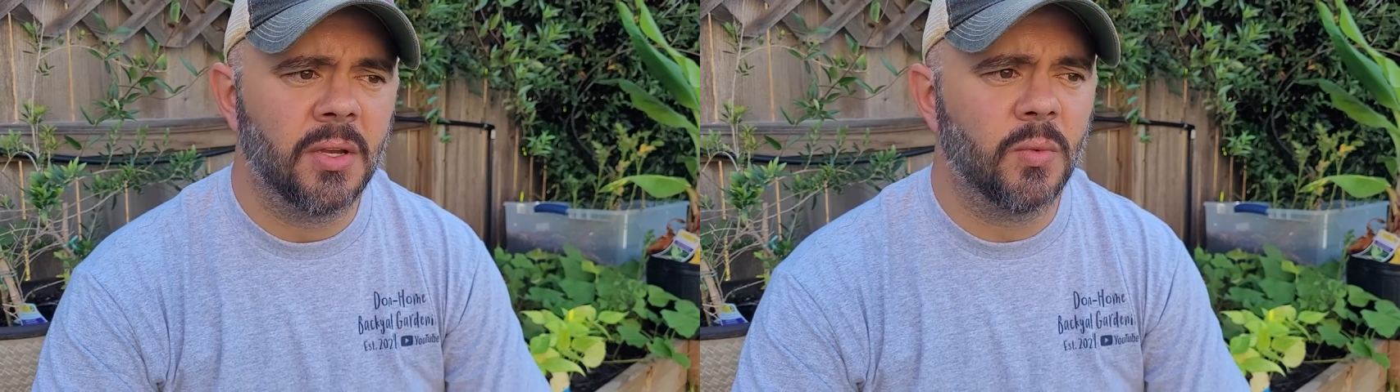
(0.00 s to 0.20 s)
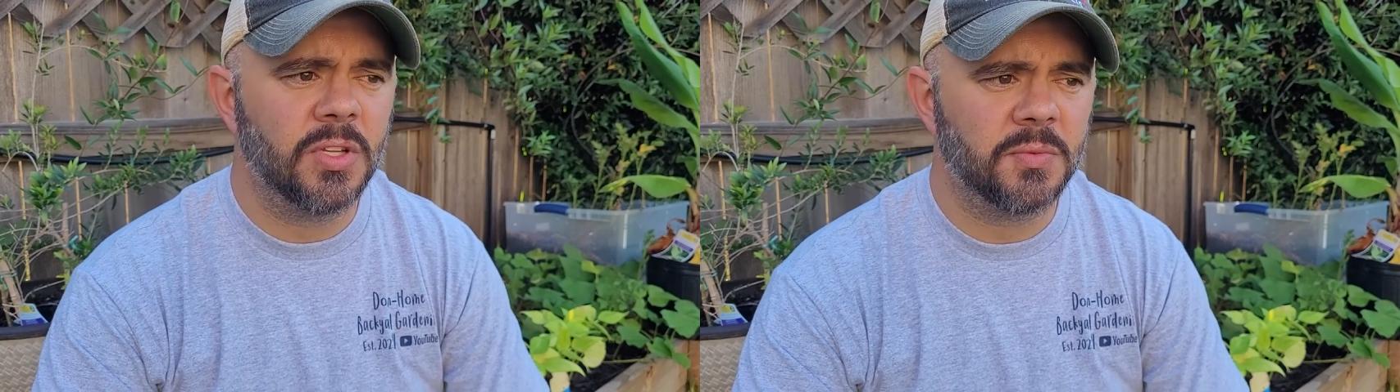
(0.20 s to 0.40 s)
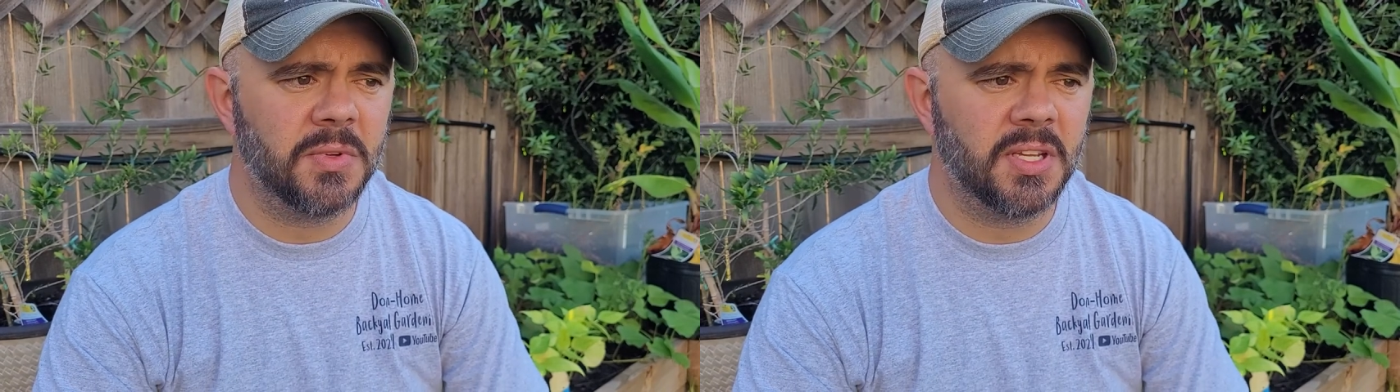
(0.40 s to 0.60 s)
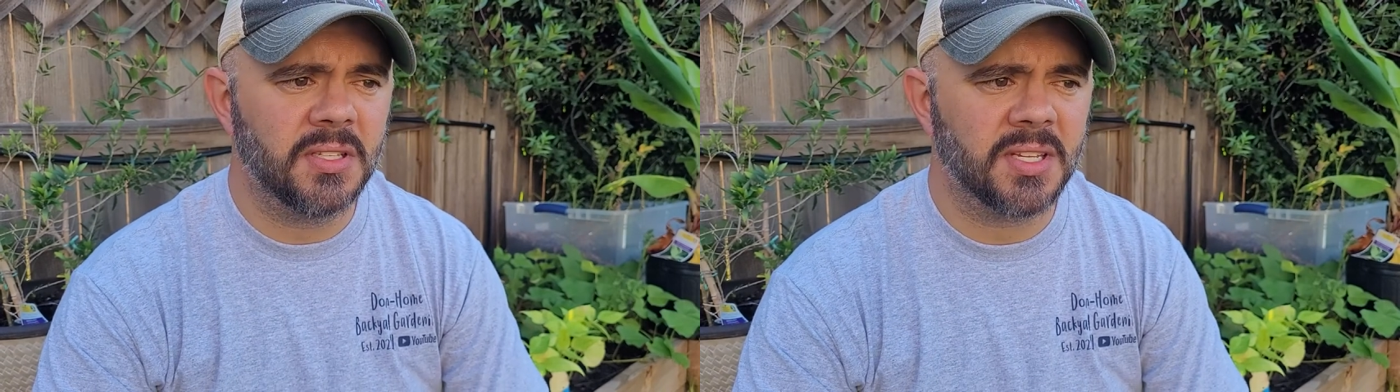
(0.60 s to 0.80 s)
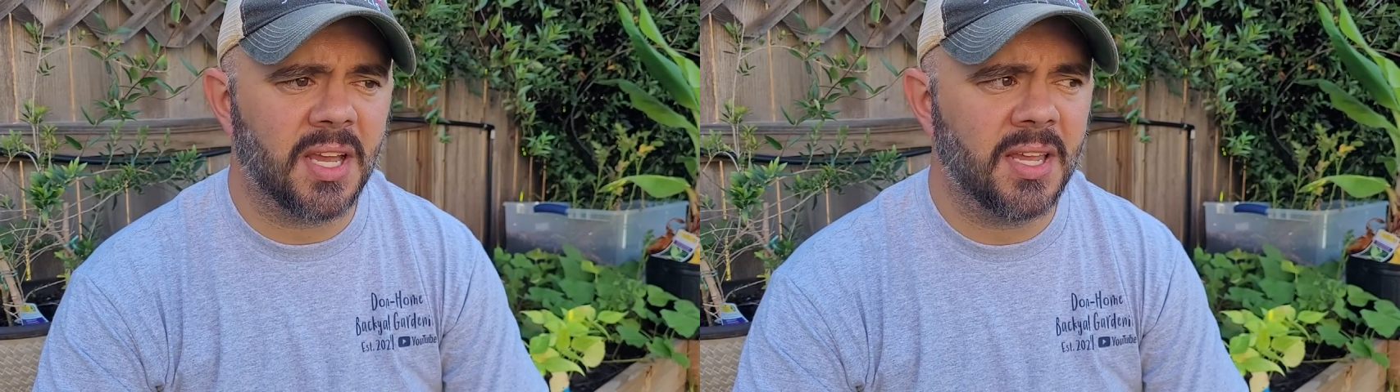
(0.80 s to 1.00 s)
which
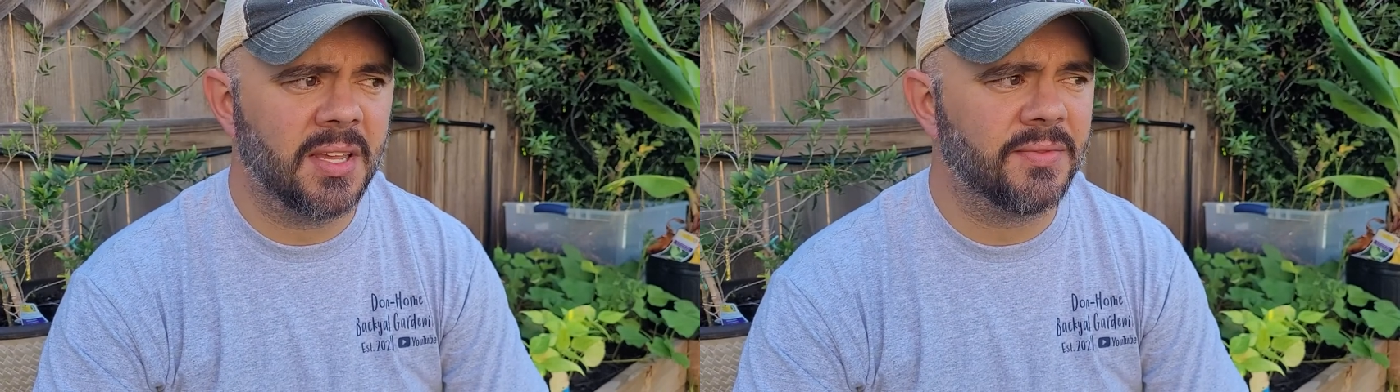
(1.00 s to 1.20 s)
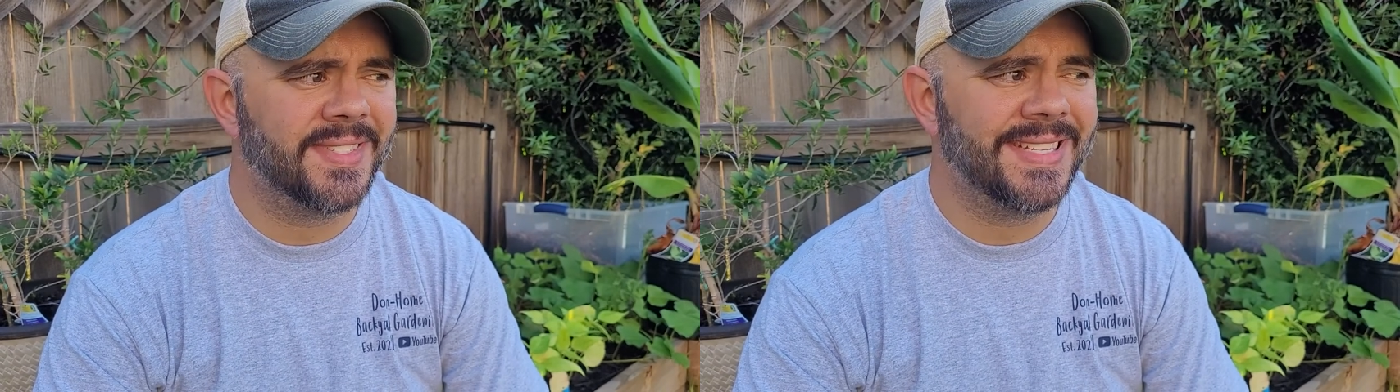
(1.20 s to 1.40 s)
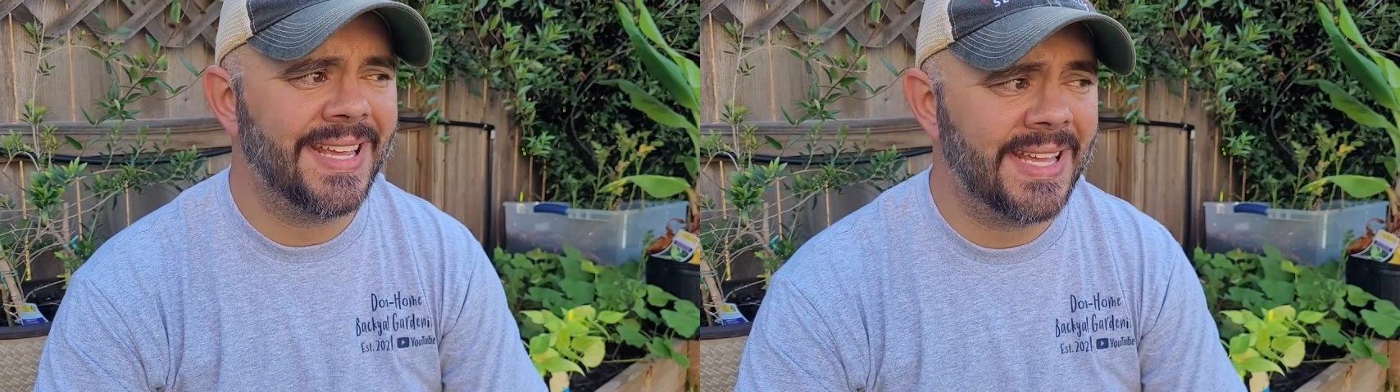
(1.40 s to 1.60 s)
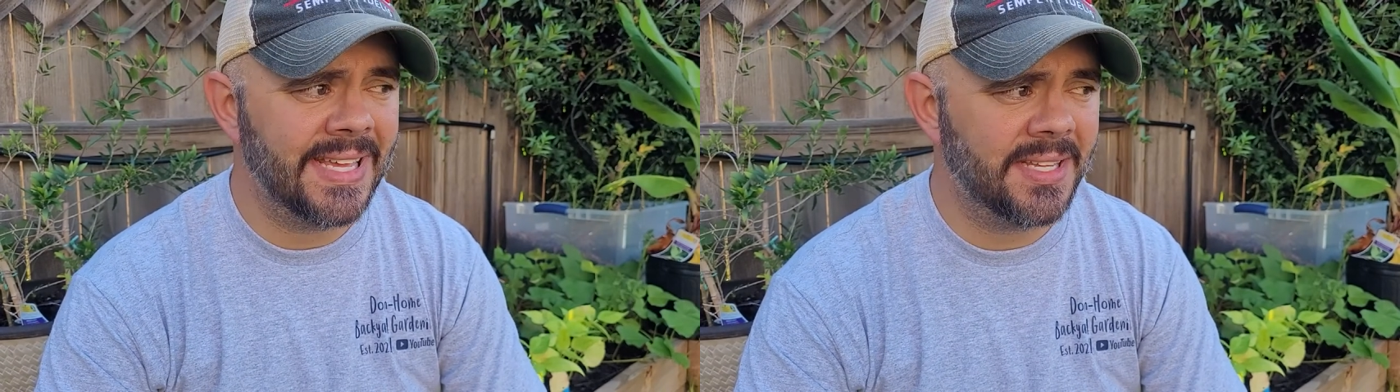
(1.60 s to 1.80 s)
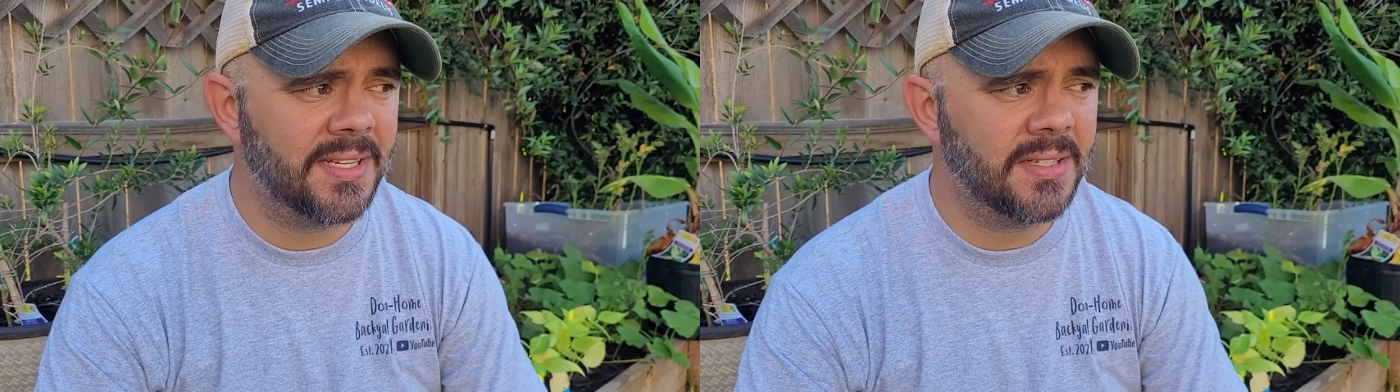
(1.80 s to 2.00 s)
means I have
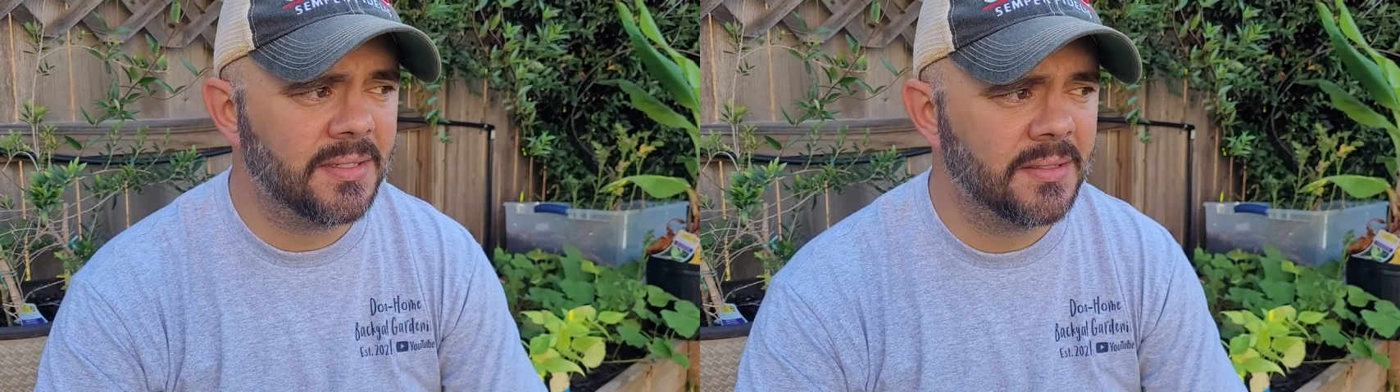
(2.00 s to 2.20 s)
10